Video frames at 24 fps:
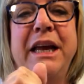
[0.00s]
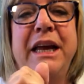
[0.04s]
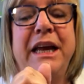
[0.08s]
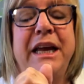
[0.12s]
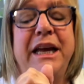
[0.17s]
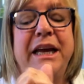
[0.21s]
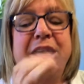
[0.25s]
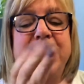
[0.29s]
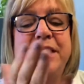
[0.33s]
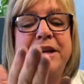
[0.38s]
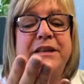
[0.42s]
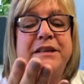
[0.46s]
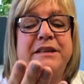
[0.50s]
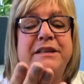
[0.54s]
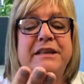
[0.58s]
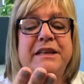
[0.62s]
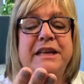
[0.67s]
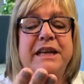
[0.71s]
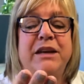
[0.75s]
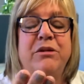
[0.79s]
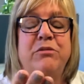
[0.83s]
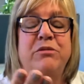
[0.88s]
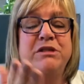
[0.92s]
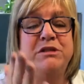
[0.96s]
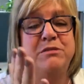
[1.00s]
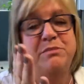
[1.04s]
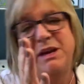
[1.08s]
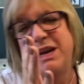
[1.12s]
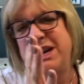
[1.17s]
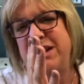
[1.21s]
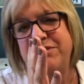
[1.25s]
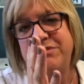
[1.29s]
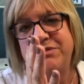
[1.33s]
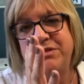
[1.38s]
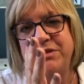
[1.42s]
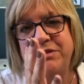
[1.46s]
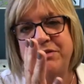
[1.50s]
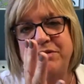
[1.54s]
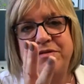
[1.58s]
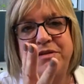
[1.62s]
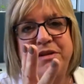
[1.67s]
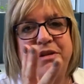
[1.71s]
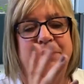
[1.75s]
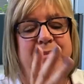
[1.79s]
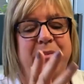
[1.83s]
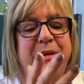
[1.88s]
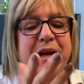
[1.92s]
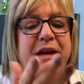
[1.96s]
And it was painful,
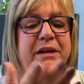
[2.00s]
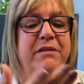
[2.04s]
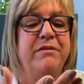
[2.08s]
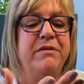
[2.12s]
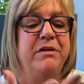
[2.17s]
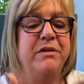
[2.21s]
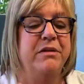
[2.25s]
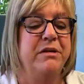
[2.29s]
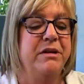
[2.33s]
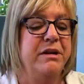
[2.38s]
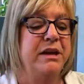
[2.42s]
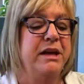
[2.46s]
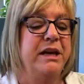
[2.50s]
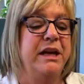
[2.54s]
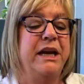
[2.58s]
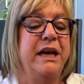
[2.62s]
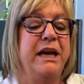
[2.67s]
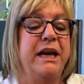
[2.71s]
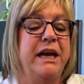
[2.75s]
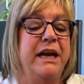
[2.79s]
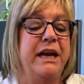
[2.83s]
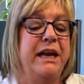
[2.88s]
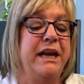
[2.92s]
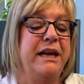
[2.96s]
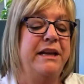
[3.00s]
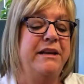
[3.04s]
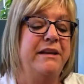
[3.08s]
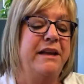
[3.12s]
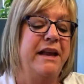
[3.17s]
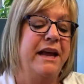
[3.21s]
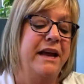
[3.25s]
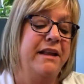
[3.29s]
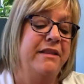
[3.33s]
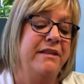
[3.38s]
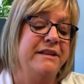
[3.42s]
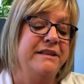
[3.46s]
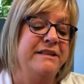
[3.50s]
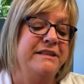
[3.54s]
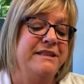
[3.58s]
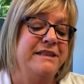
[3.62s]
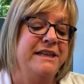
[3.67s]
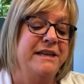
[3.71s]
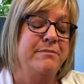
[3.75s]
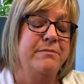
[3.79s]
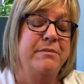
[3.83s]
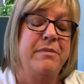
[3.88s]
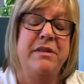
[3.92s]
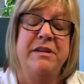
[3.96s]
very painful. And I had the
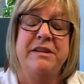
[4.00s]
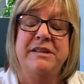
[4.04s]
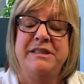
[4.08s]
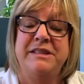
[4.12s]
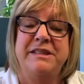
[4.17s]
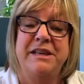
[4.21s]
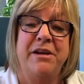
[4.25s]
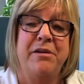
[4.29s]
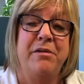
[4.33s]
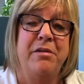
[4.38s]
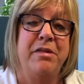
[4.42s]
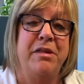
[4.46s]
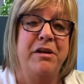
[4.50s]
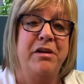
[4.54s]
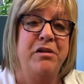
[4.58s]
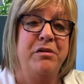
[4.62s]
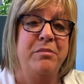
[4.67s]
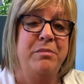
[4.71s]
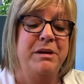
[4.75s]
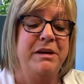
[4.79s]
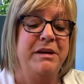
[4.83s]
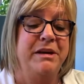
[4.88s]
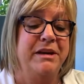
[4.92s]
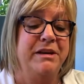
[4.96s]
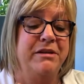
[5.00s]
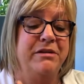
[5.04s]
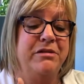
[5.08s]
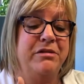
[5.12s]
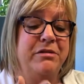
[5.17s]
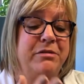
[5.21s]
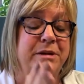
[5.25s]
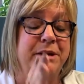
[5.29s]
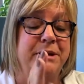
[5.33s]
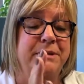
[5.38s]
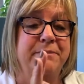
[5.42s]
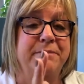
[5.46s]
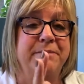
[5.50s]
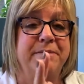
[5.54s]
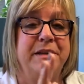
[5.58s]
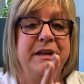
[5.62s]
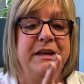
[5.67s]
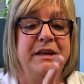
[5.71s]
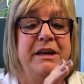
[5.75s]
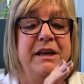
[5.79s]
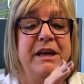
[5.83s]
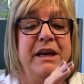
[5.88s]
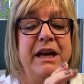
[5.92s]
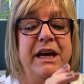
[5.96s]
stem cell therapy done to it,
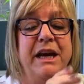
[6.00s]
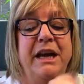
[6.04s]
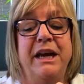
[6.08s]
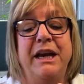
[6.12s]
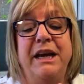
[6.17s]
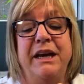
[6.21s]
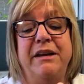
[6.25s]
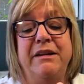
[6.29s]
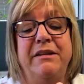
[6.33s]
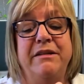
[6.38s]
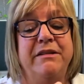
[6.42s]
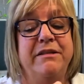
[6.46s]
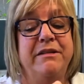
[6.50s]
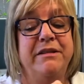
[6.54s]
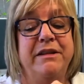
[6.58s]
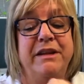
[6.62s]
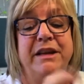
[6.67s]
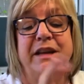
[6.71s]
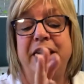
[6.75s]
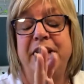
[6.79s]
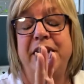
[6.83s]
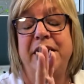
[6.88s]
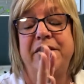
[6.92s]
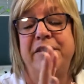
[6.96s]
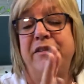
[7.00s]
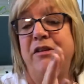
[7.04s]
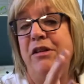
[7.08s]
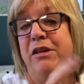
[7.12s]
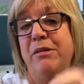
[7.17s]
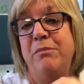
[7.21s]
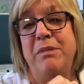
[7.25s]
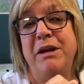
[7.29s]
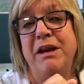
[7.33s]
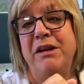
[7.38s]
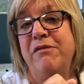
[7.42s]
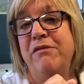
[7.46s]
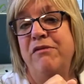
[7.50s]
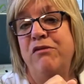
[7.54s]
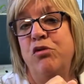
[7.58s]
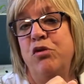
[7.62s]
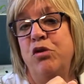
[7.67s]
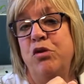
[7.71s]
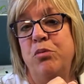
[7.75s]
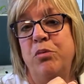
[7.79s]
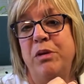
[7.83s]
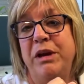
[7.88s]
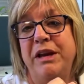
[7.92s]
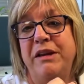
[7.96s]
and it's only been
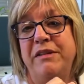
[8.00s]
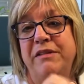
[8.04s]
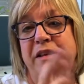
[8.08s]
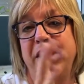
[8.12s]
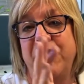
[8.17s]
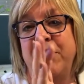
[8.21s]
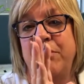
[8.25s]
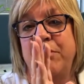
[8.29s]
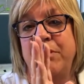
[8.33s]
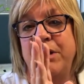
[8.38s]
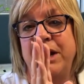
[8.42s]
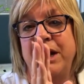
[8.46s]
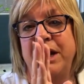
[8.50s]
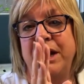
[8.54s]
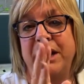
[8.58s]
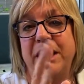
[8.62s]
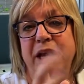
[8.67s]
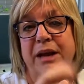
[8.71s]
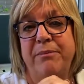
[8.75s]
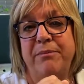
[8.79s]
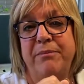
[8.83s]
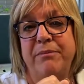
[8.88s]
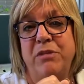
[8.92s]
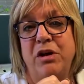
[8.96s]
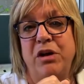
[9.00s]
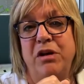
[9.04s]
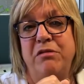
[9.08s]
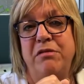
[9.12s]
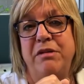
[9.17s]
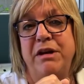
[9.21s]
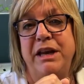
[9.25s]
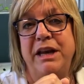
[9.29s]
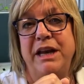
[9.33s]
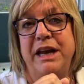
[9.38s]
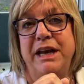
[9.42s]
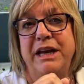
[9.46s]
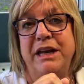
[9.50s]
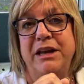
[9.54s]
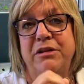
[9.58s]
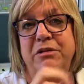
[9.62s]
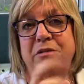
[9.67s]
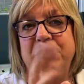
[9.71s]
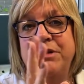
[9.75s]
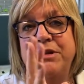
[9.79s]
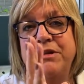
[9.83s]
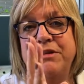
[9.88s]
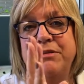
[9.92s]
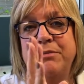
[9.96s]
4 weeks out, and I'm already, I can
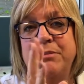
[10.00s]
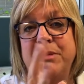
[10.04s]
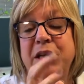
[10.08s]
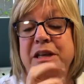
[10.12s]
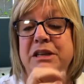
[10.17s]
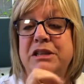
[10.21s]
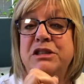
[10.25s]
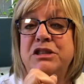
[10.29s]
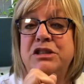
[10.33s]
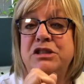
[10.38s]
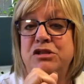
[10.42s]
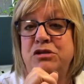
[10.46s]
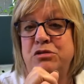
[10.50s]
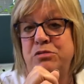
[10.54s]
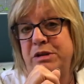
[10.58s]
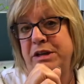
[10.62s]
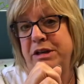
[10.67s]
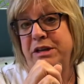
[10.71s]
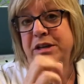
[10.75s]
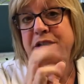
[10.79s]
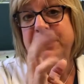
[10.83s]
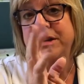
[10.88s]
do this much to it.